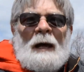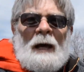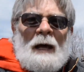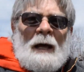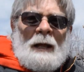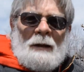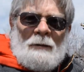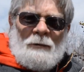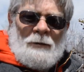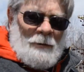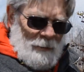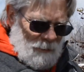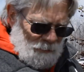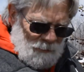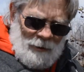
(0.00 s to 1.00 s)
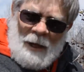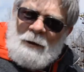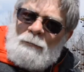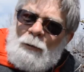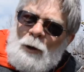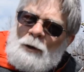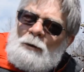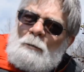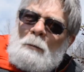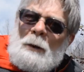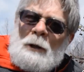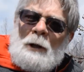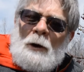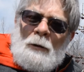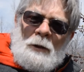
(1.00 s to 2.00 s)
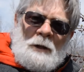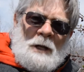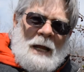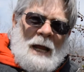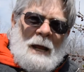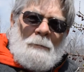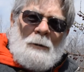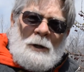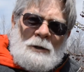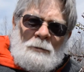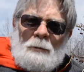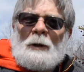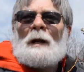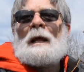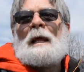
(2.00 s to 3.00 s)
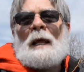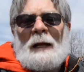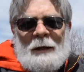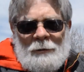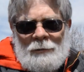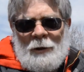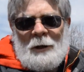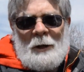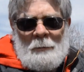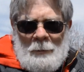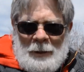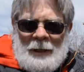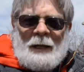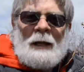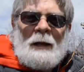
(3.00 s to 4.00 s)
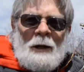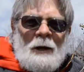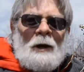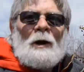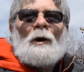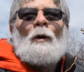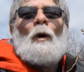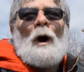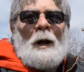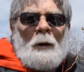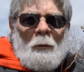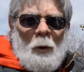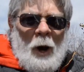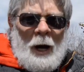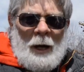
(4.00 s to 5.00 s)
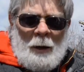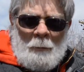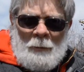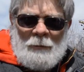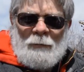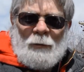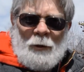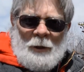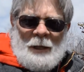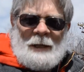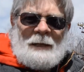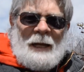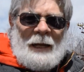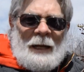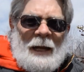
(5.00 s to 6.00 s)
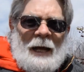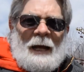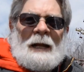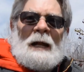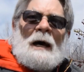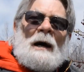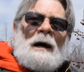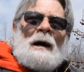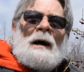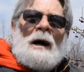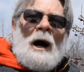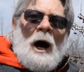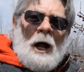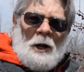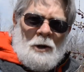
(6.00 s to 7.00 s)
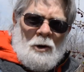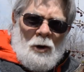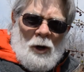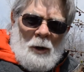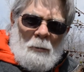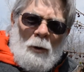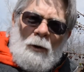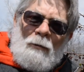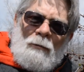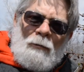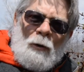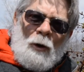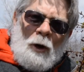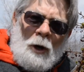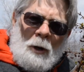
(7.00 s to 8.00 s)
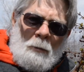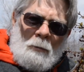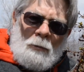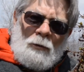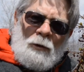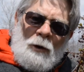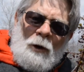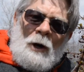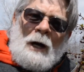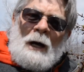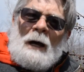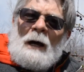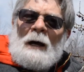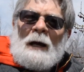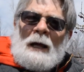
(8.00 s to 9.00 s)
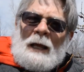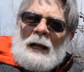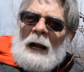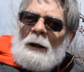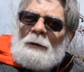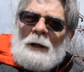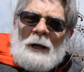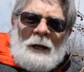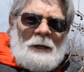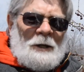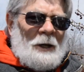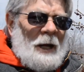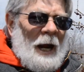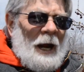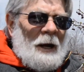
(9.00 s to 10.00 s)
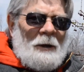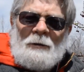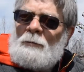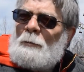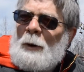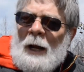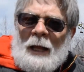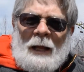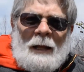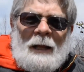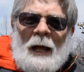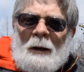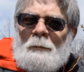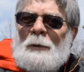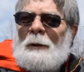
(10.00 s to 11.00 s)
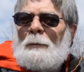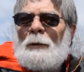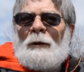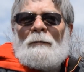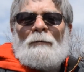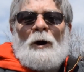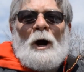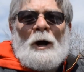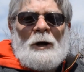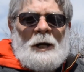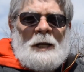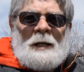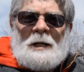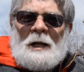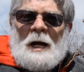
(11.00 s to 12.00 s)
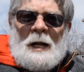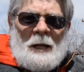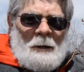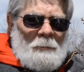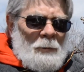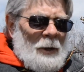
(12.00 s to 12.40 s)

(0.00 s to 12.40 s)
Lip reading: and save what's below the damage, but again, it's going to be quite a while before they take on a normal form. So get out there in your gardens. Probably a lot of people have already done it.